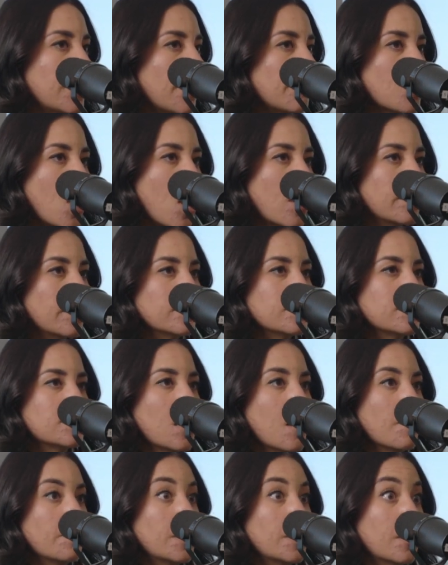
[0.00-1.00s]
I'm not going to
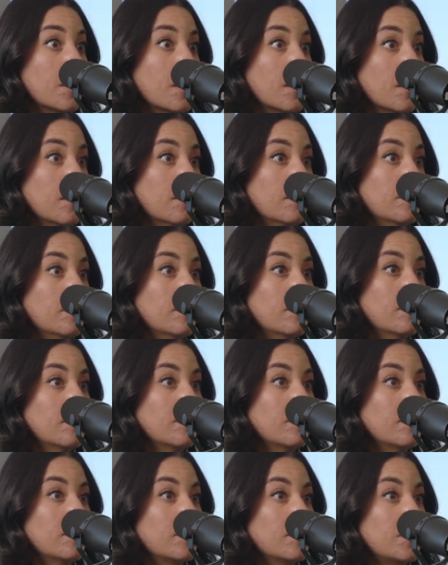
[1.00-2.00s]
stop here.
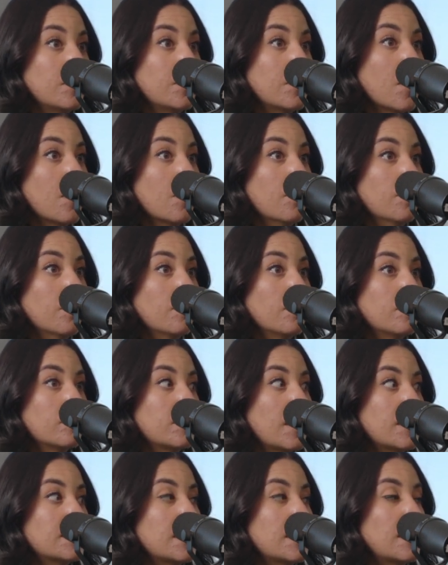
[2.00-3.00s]
You know,
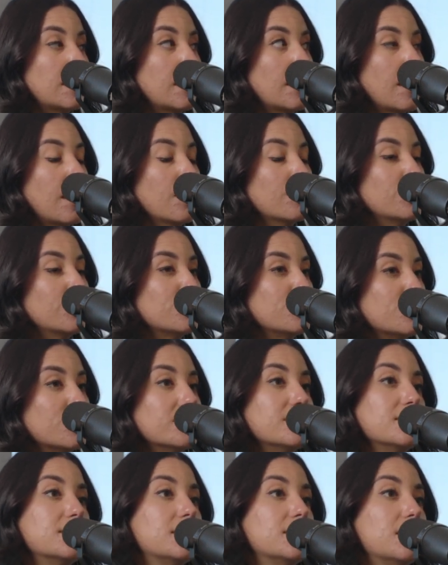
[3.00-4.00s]
that's, I think, how you
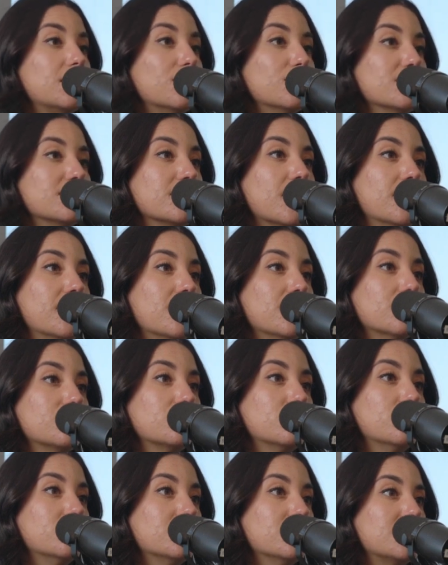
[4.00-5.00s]
should see your side
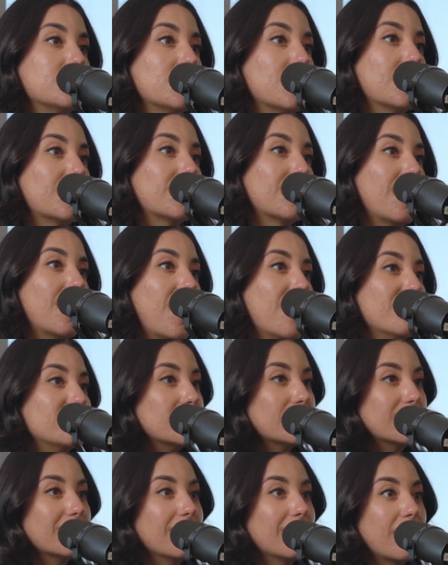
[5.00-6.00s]
hustle. It's like, I've
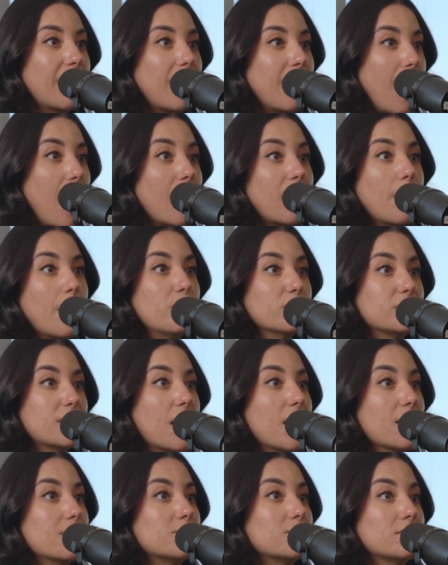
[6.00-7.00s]
done it a couple
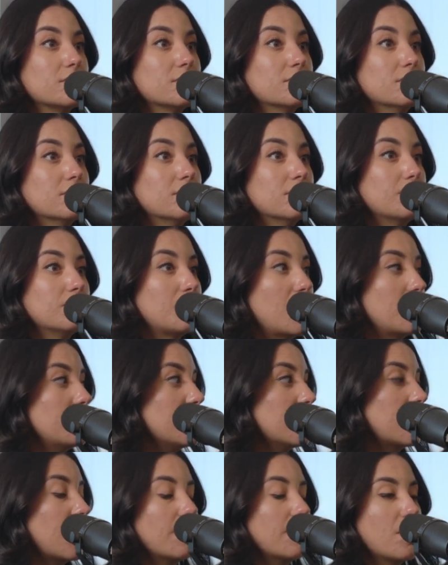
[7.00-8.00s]
times. Maybe
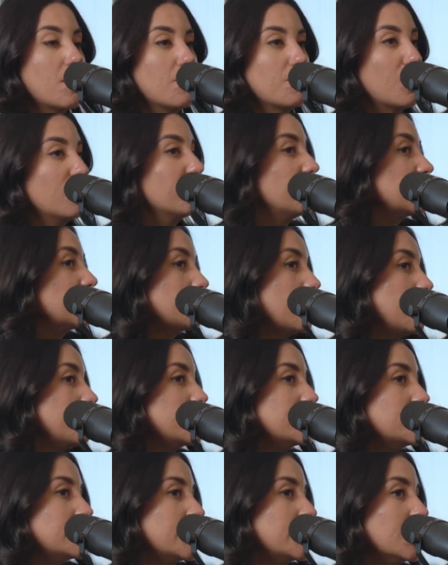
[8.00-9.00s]
it came out perfect. Maybe
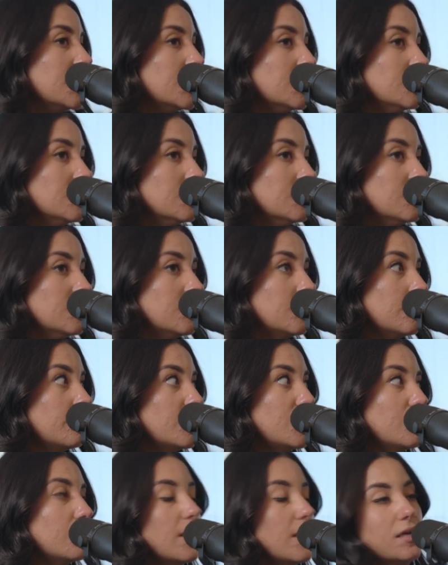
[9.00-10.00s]
it didn't.
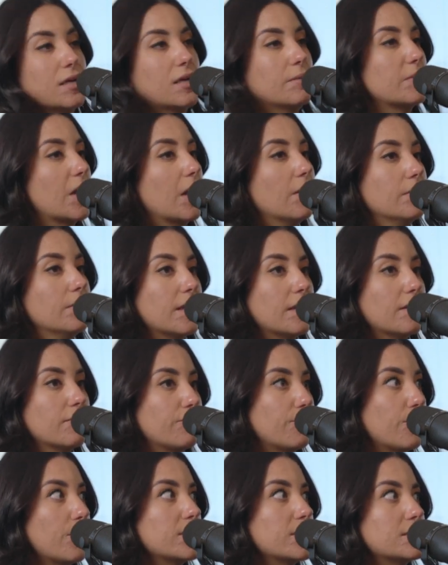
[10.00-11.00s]
But you got to keep going
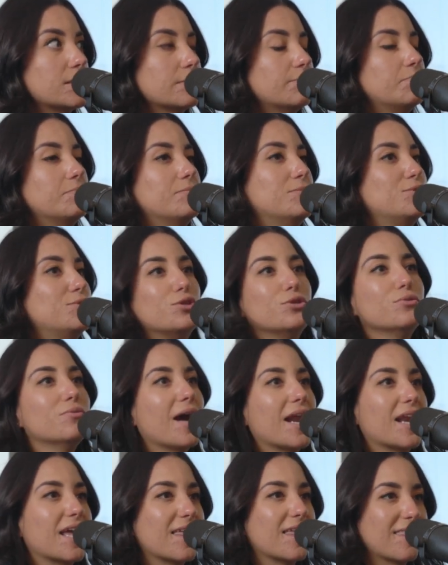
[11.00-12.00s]
for it to do
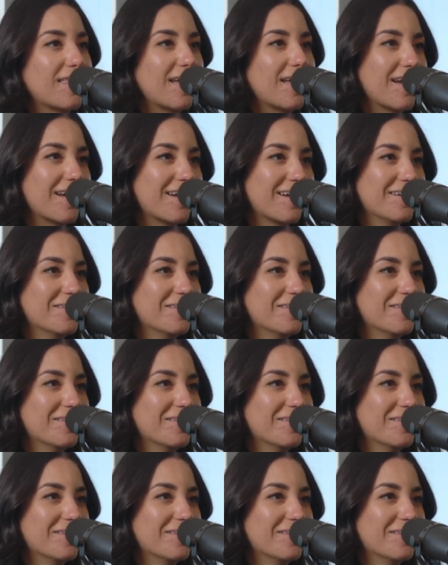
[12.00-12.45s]
anything.